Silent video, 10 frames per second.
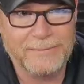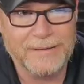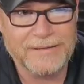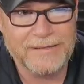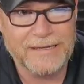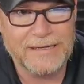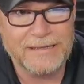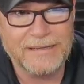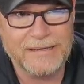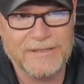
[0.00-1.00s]
but
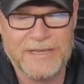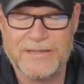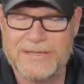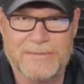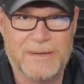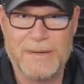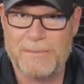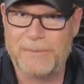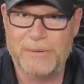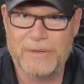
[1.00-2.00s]
uh, and they say something
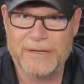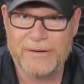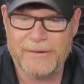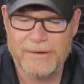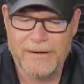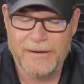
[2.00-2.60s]
about bootlicker.